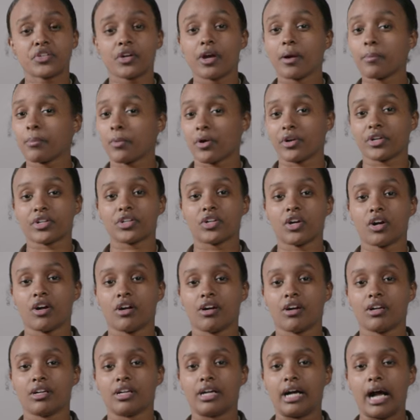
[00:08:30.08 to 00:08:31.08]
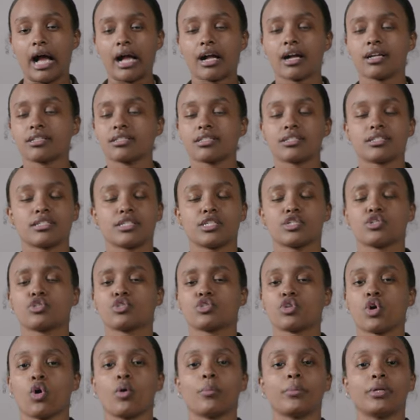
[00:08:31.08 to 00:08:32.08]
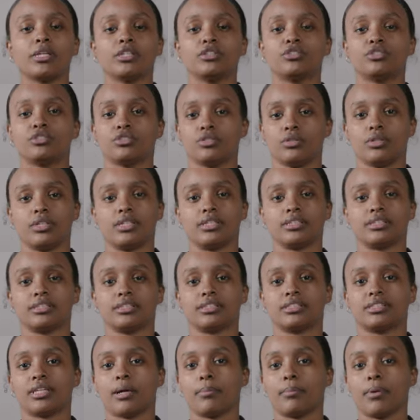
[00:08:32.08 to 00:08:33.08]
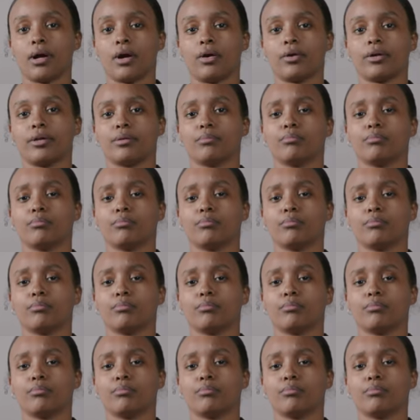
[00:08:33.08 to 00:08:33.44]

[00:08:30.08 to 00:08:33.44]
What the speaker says: year at Mardi Gras, I got to see so many students step out